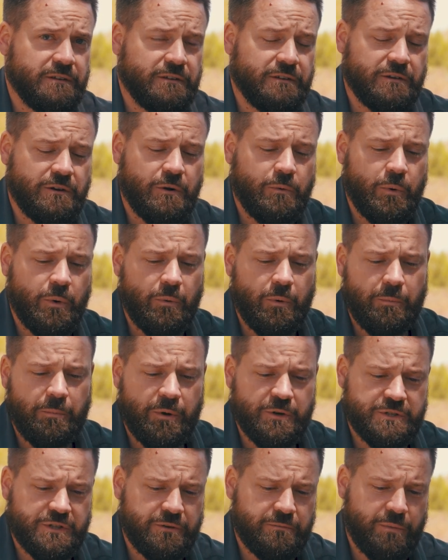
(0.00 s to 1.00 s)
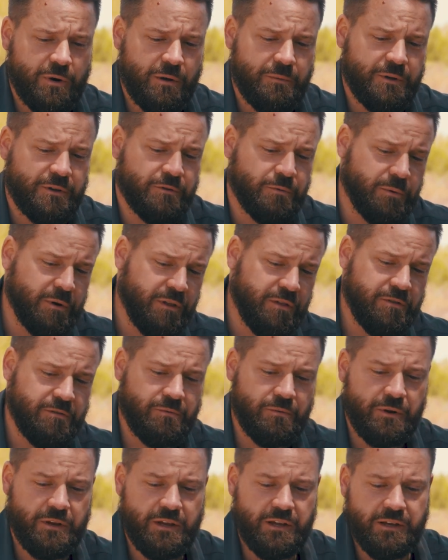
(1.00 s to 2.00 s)
We were pushing probably
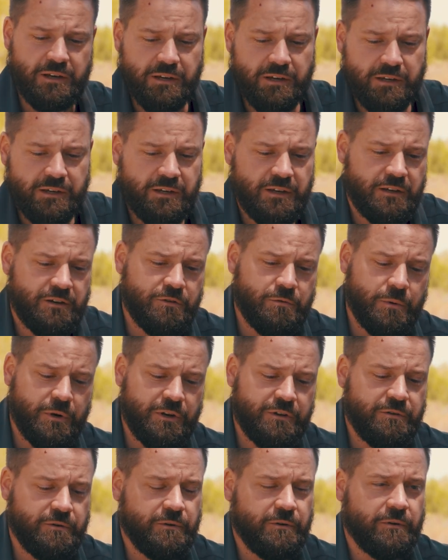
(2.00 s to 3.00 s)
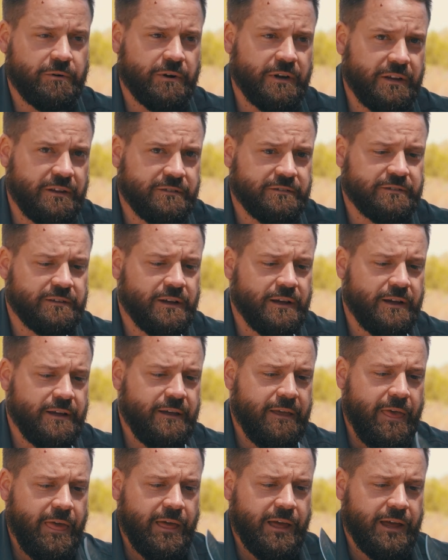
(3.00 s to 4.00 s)
23, 22 degrees.
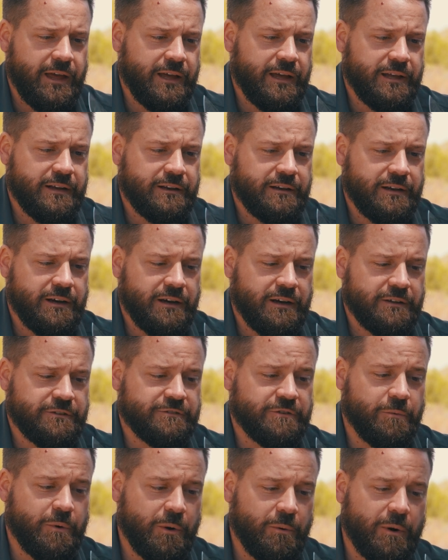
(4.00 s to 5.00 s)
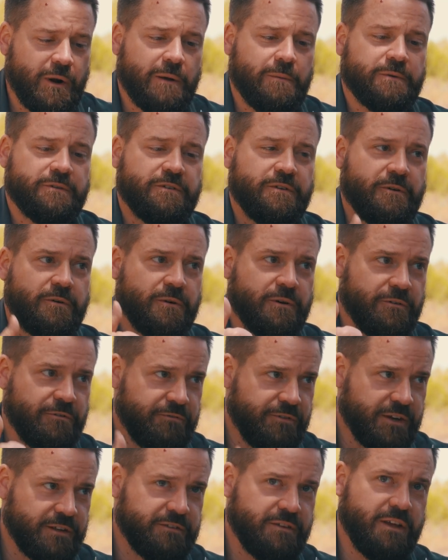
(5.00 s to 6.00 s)
And so we were able to
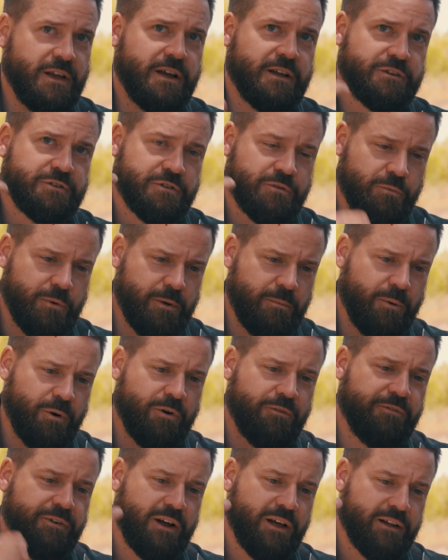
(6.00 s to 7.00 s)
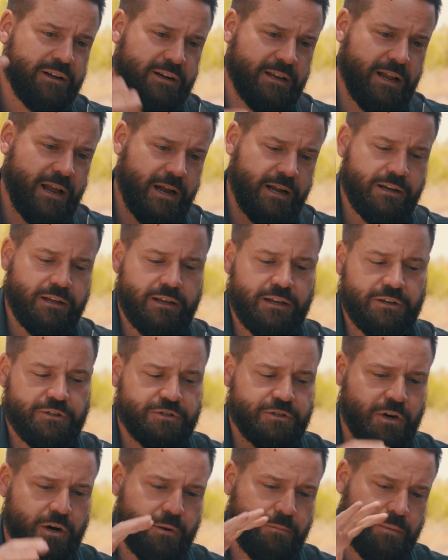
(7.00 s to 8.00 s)
fix the edge, reprofile it, and get it
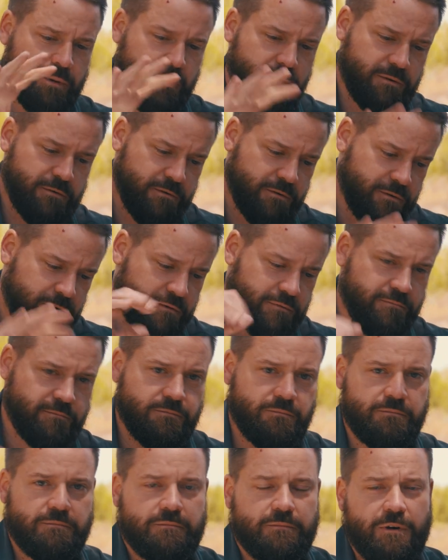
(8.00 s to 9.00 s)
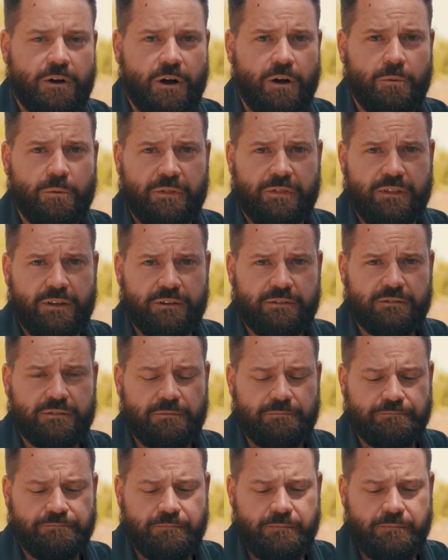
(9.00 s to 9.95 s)
sharp, all with this.